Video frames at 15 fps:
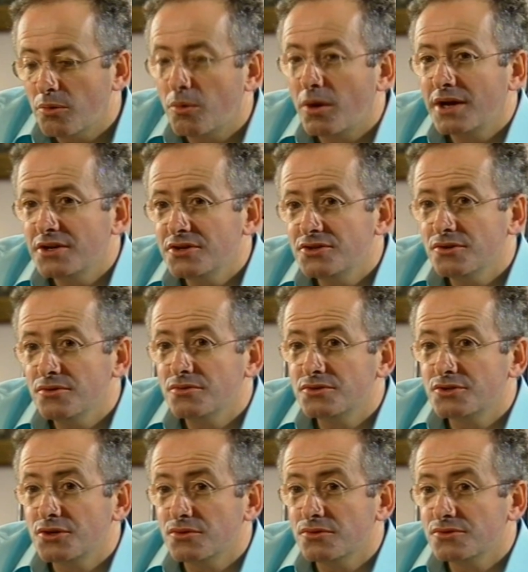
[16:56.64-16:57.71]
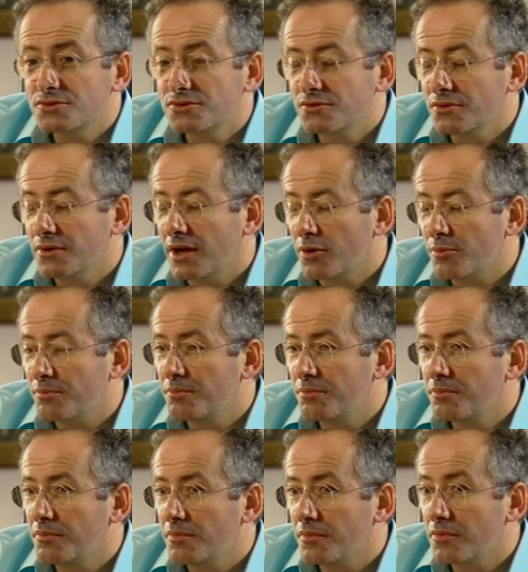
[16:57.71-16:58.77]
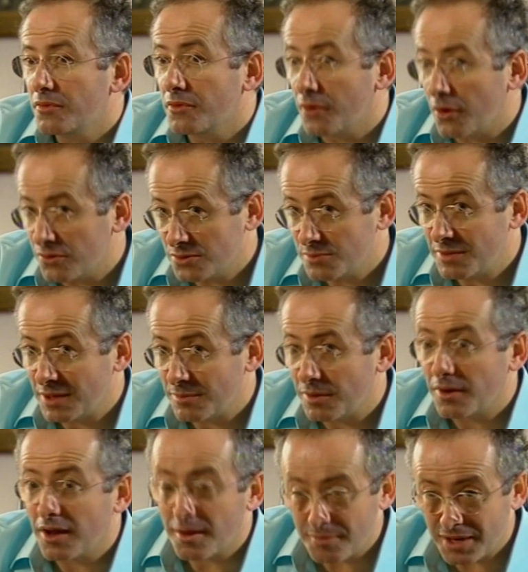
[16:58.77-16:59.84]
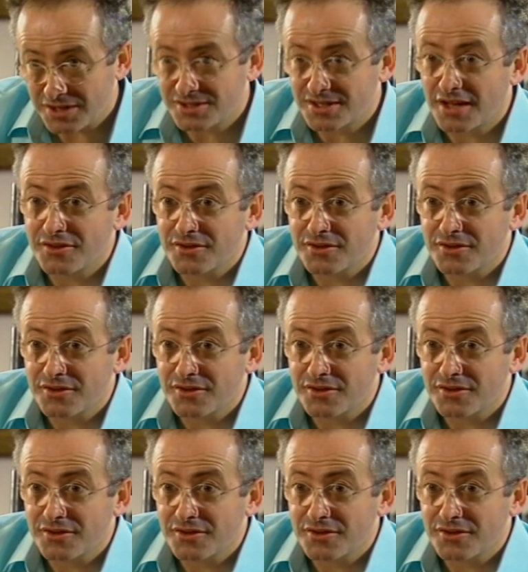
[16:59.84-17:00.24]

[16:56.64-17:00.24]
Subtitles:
Why did you choose to help those people amongst